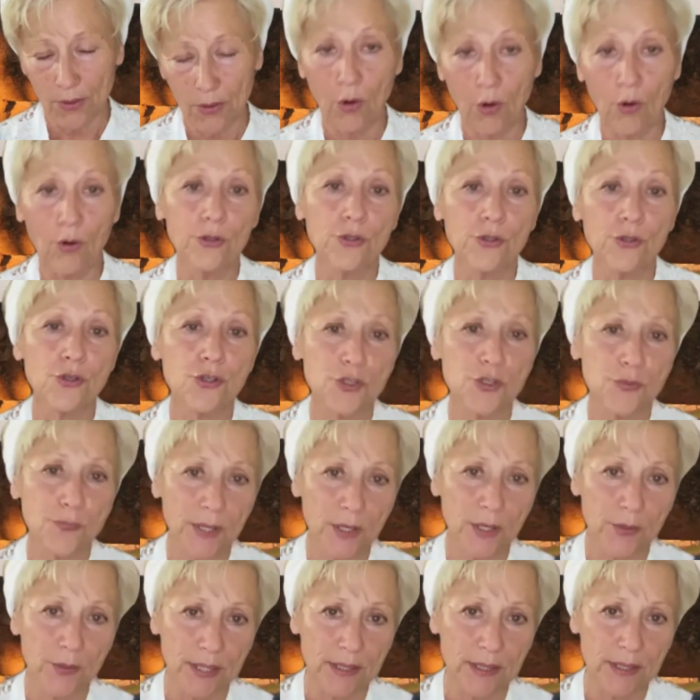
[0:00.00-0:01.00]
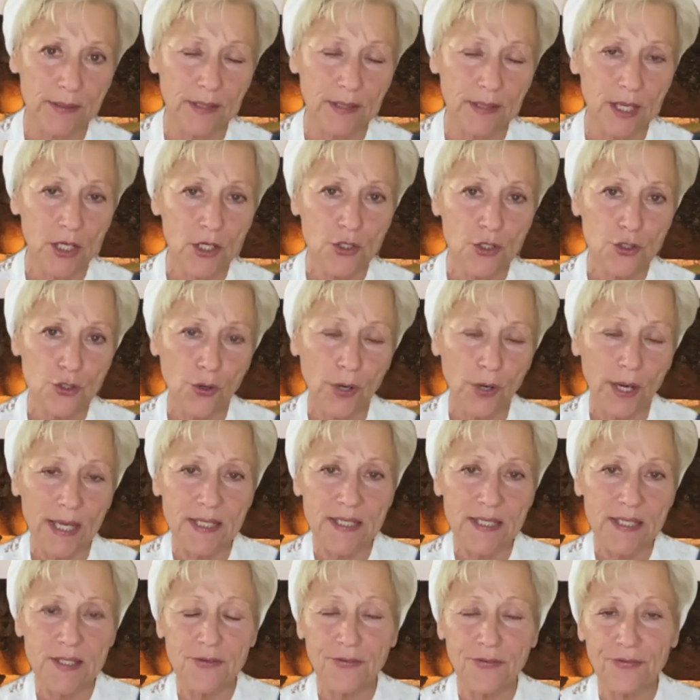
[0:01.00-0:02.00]
or the spirit. So
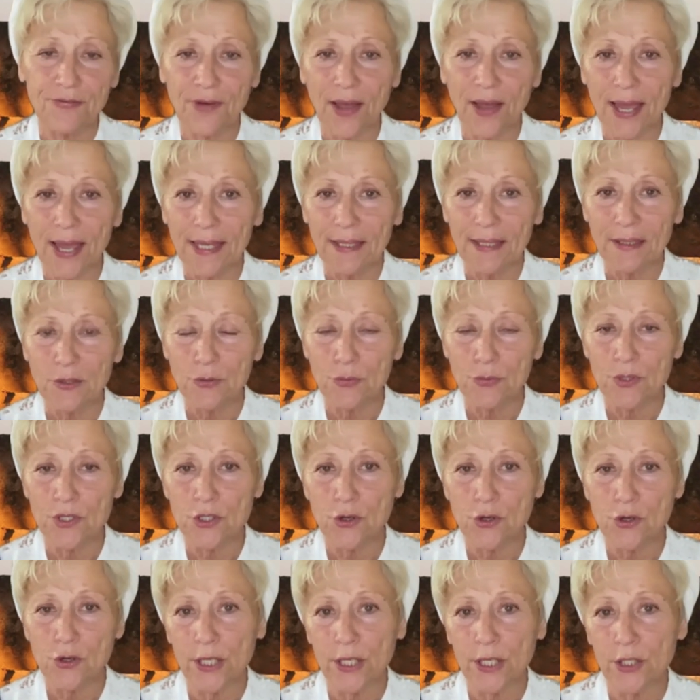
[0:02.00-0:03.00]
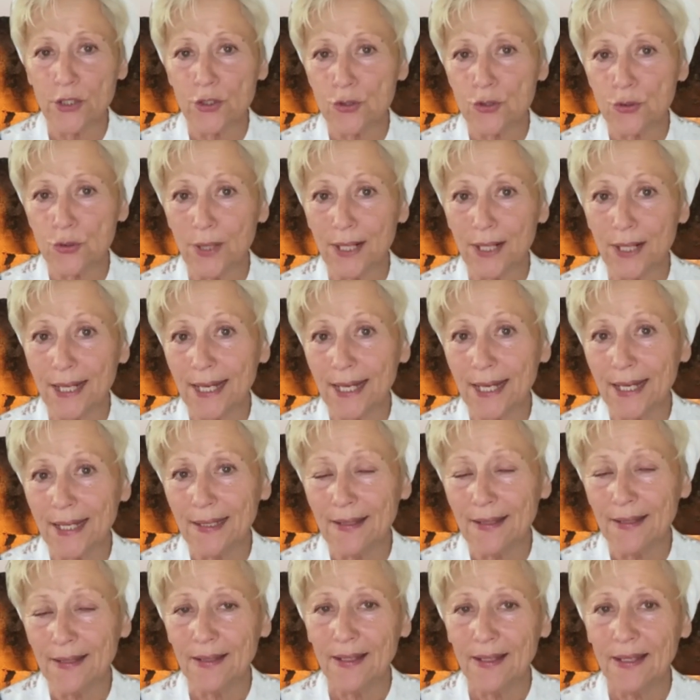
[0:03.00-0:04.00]
it's the fight who is going to
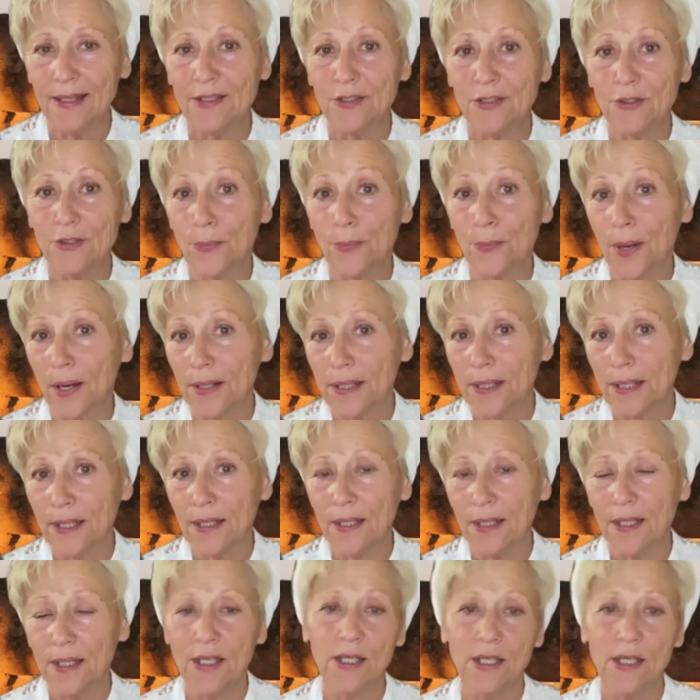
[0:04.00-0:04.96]
lead the body.